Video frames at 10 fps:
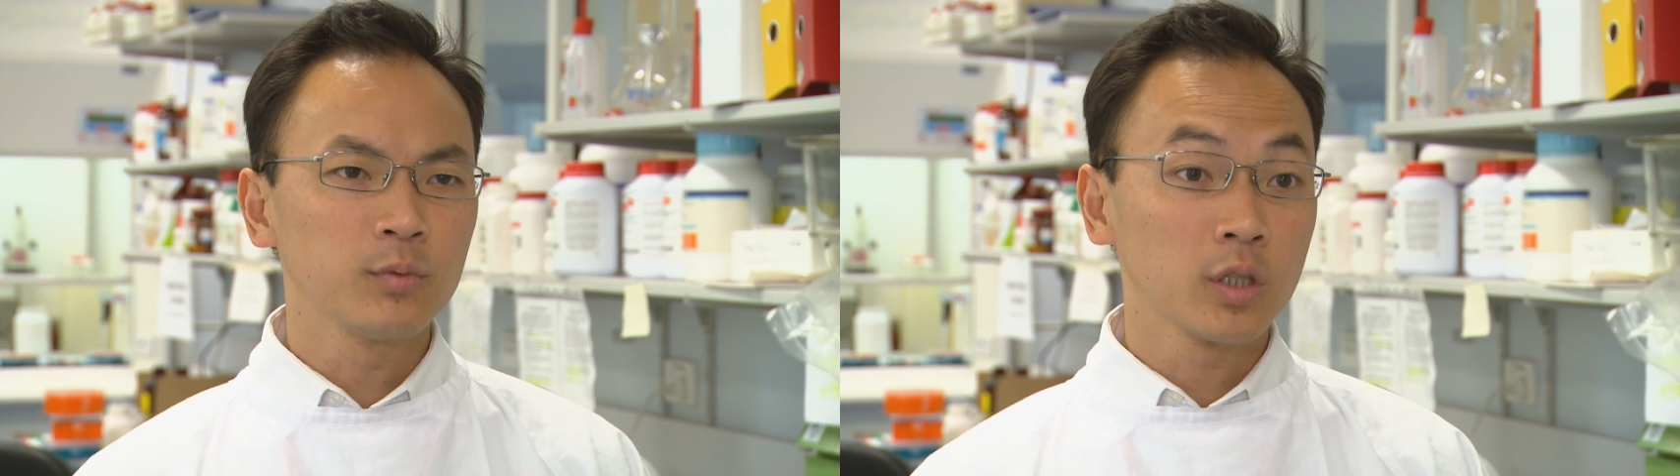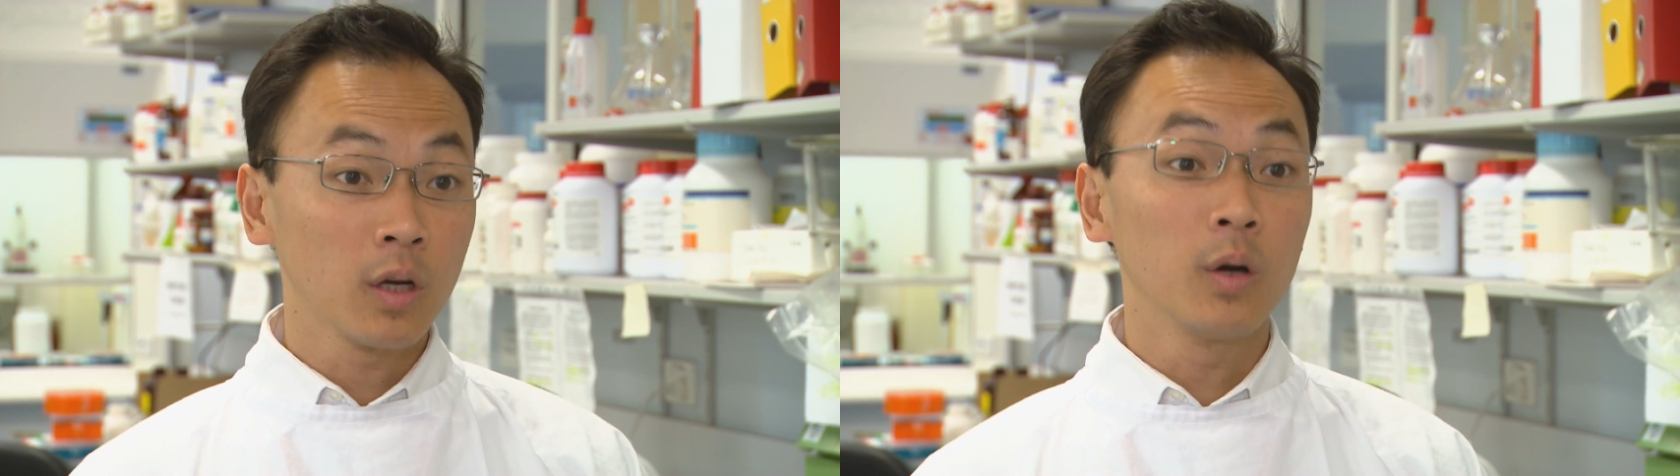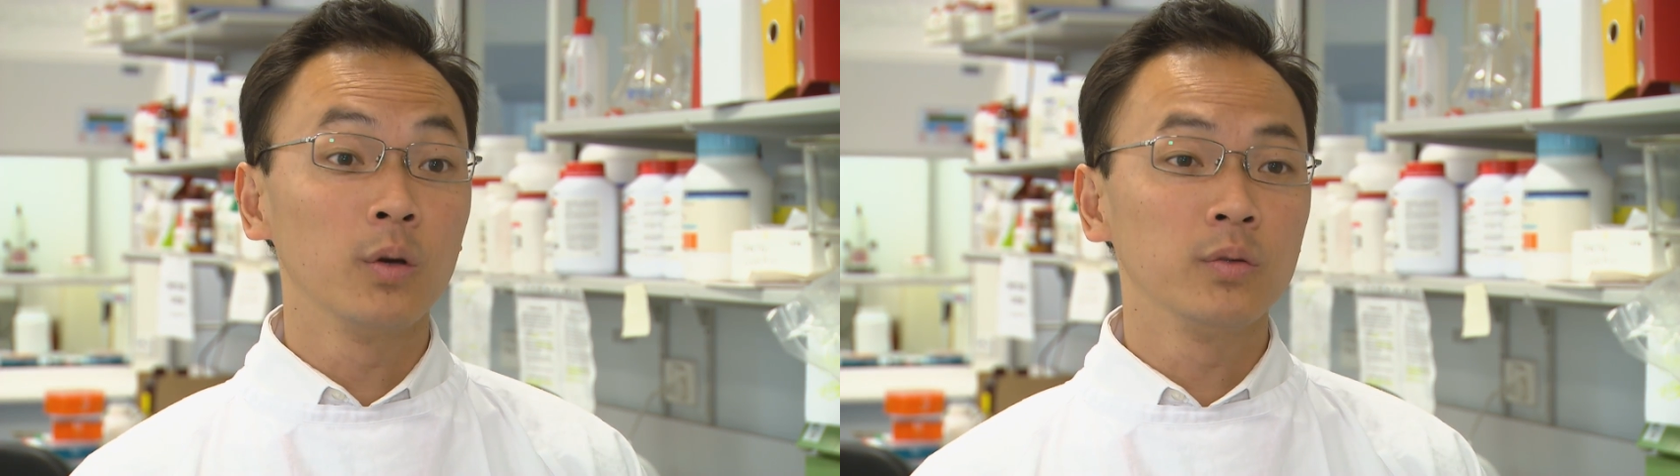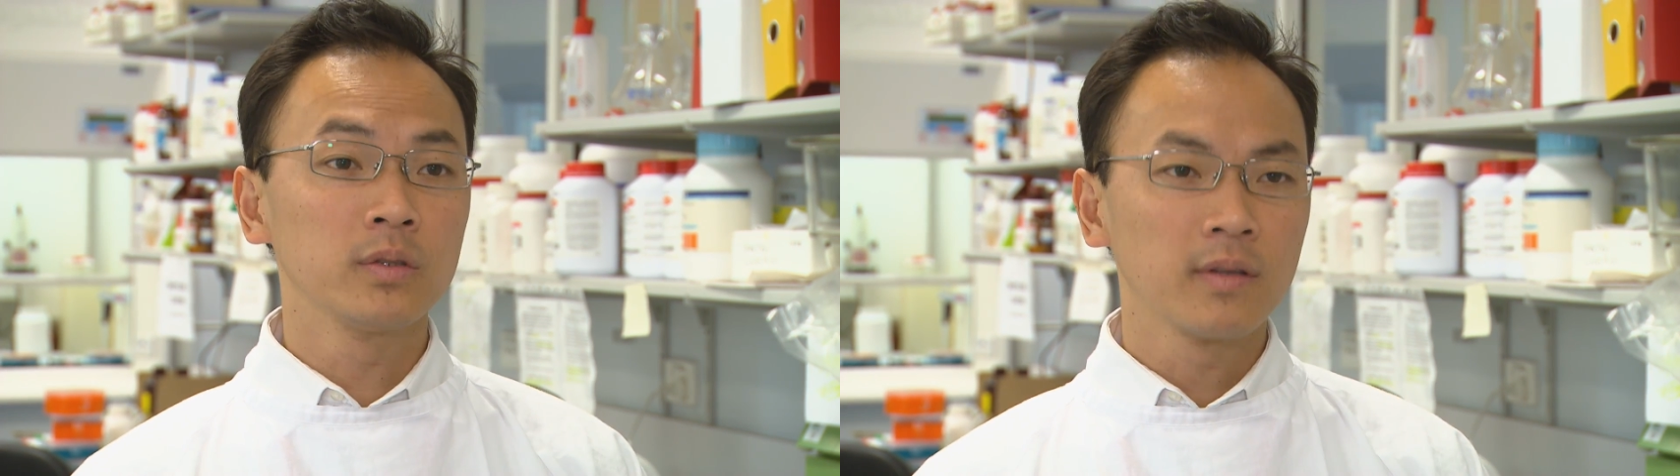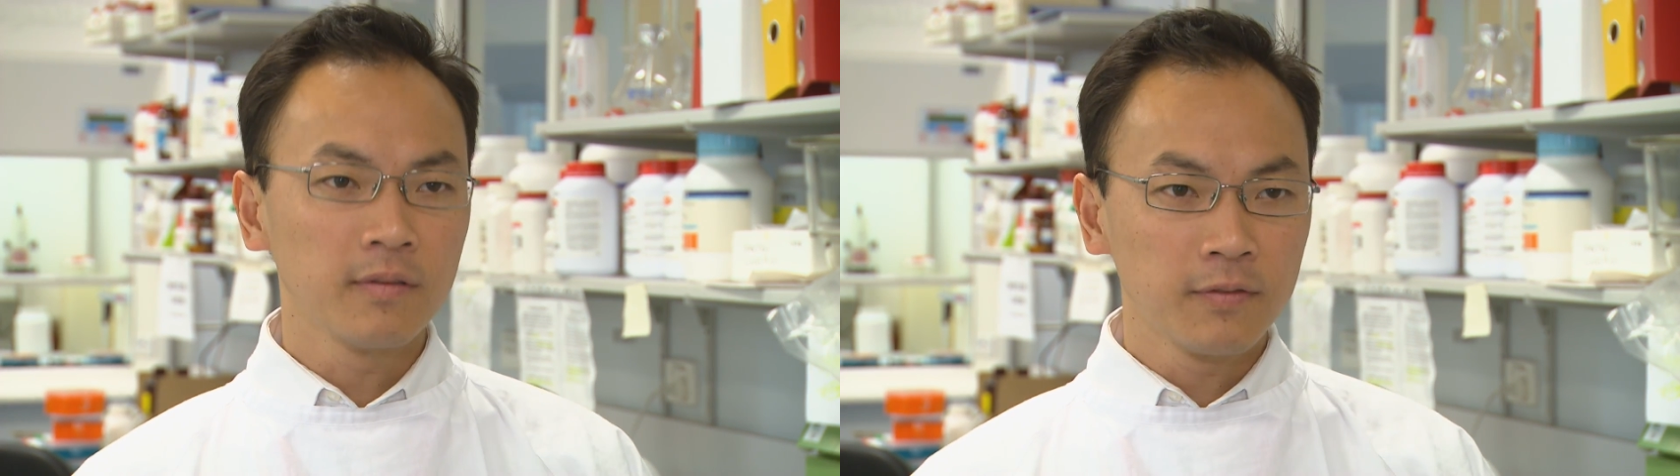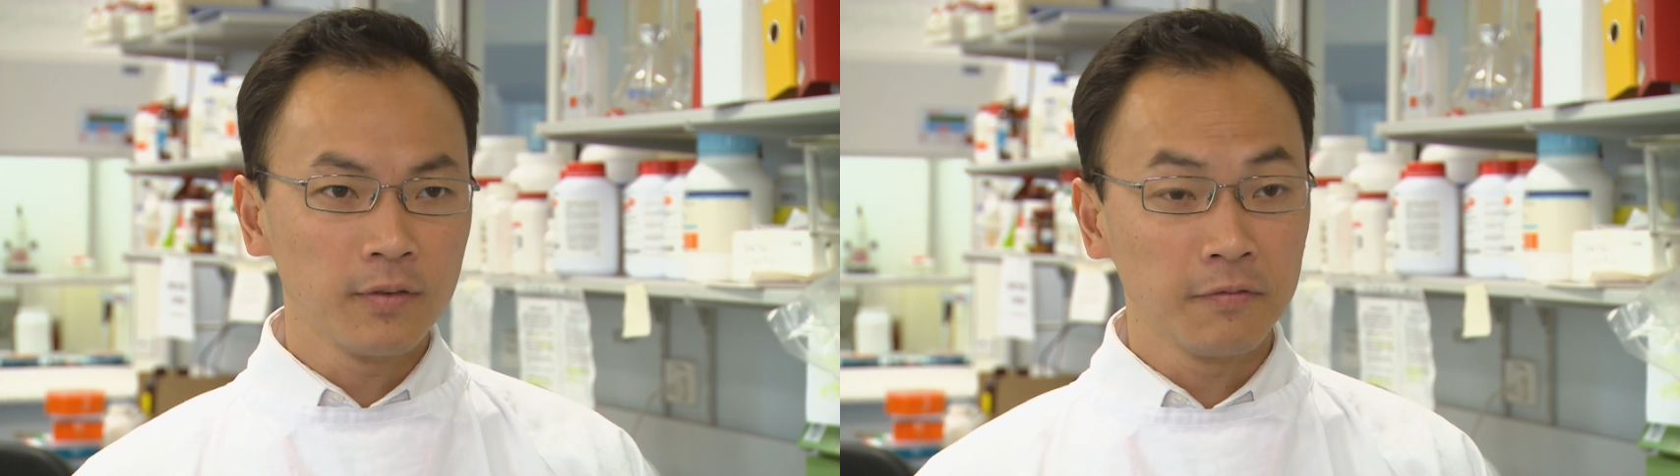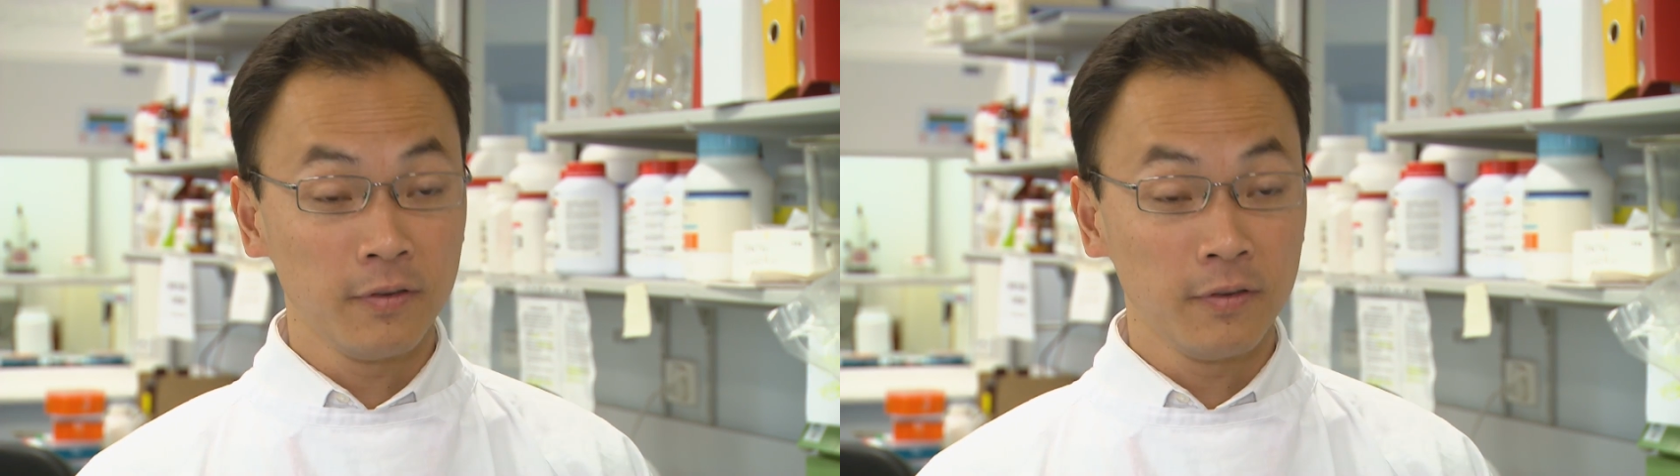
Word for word: shows that for the